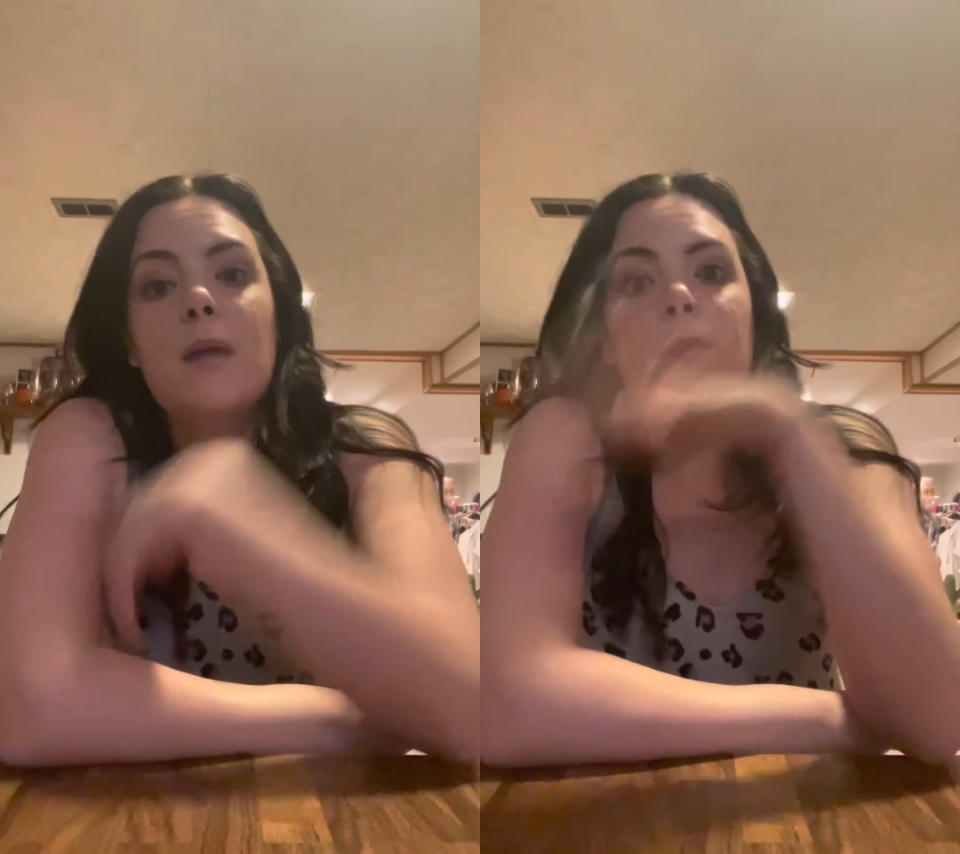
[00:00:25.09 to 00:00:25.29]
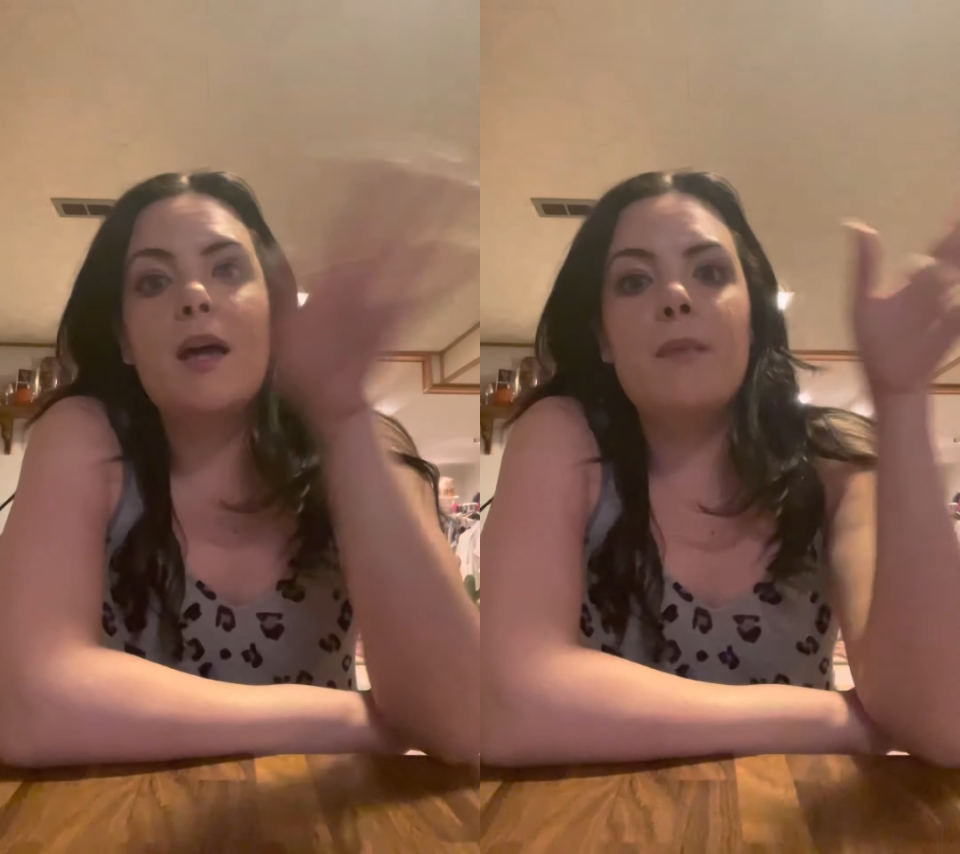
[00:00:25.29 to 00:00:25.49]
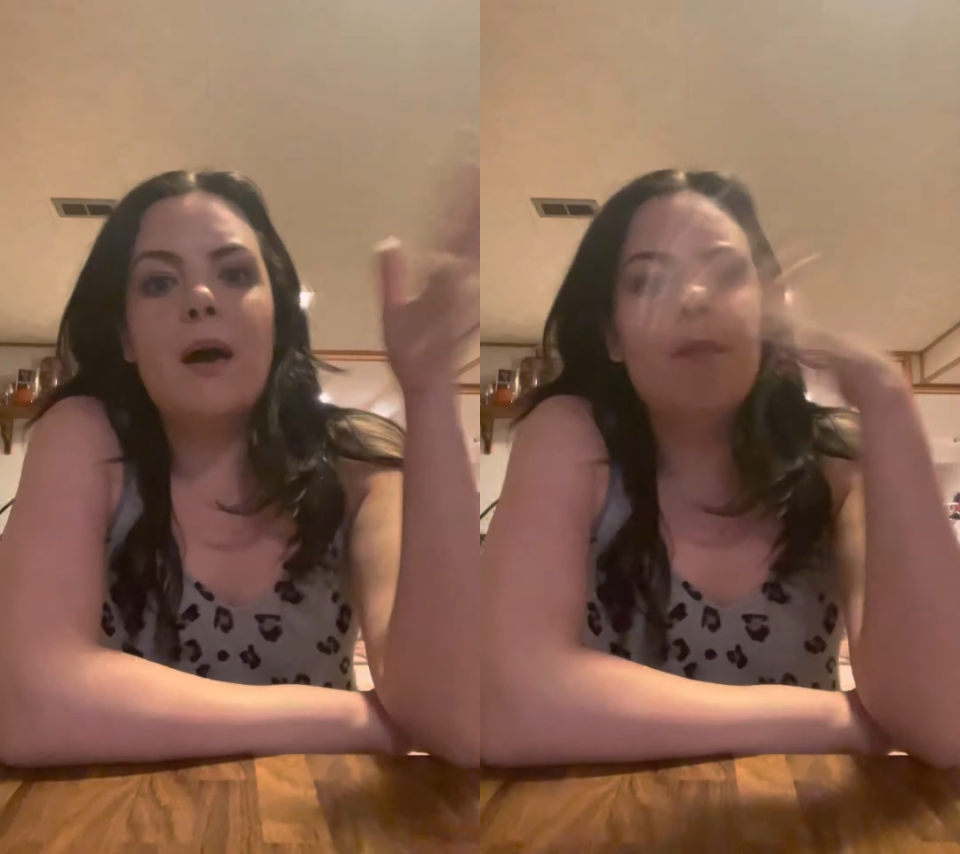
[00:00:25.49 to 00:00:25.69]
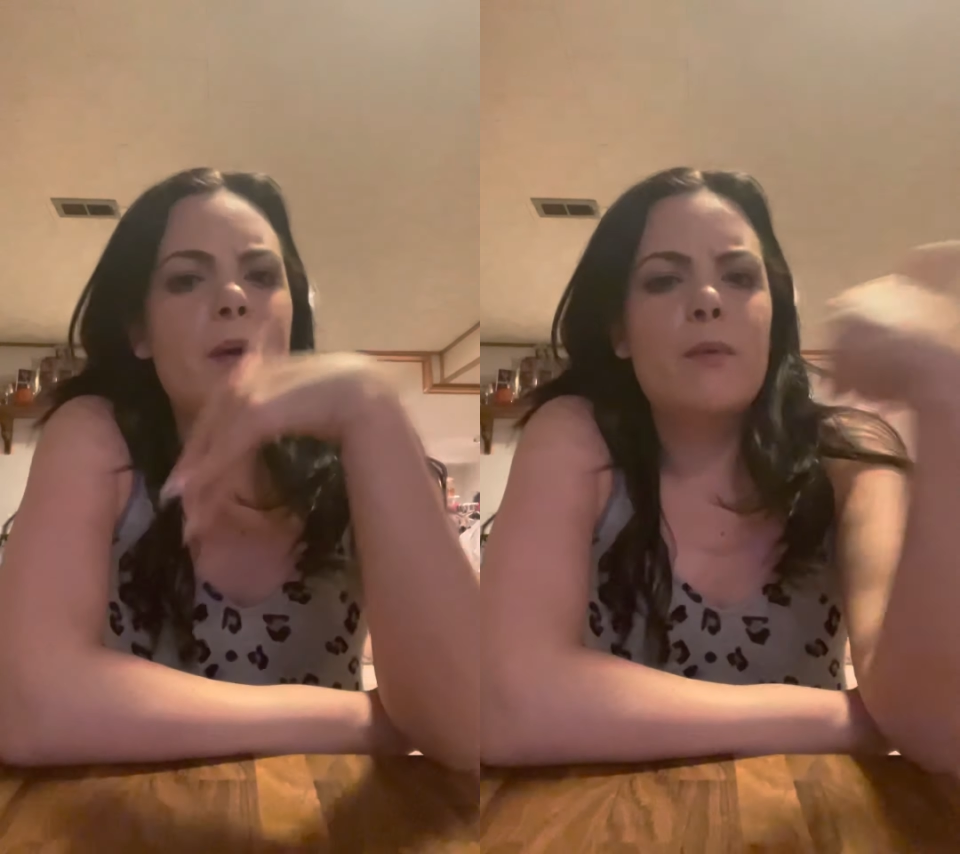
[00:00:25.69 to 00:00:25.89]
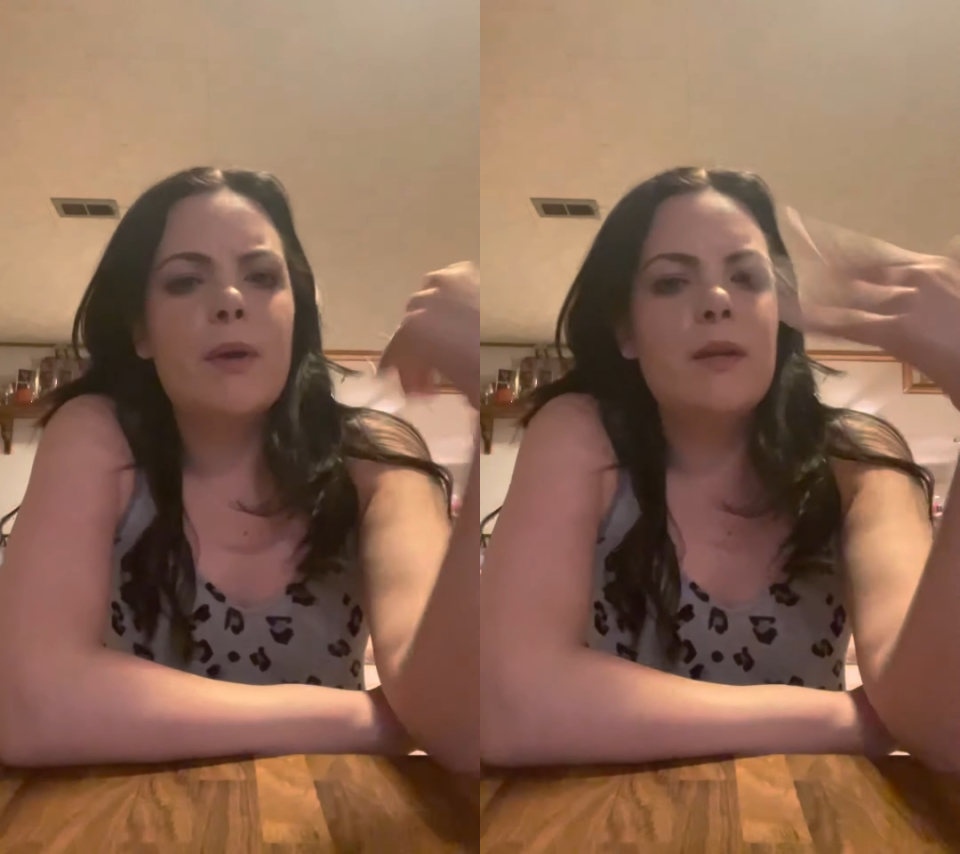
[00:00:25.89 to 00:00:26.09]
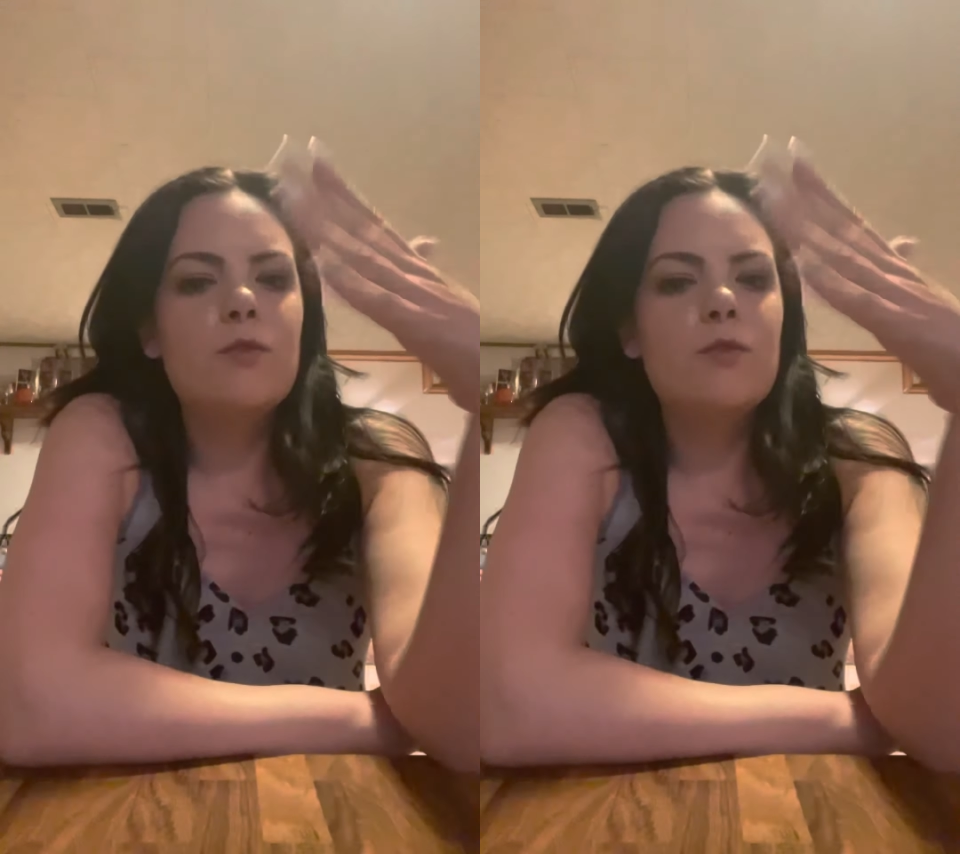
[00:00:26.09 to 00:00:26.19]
am not a mom, by the way,